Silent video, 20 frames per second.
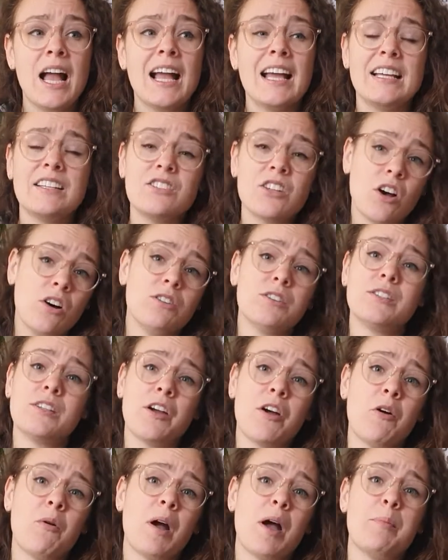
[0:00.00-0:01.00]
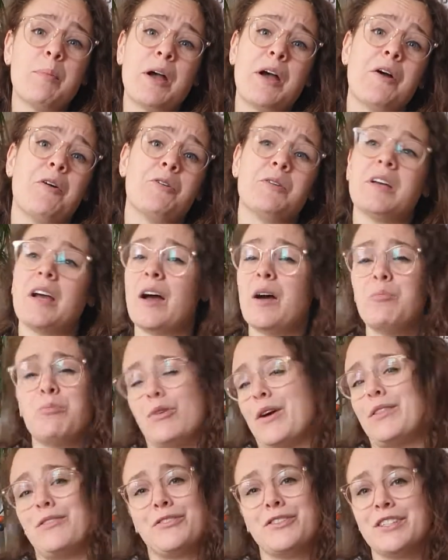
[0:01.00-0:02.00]
It's also about a
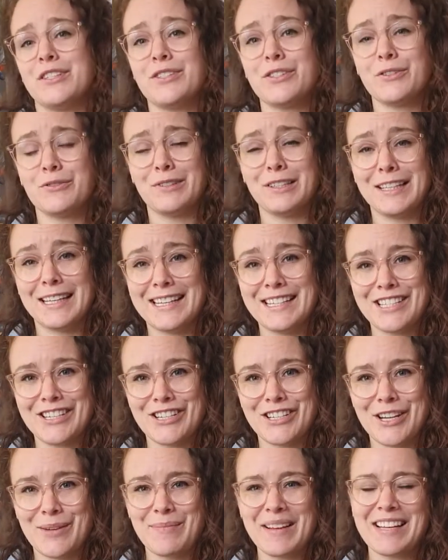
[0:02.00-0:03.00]
brother-sister relationship,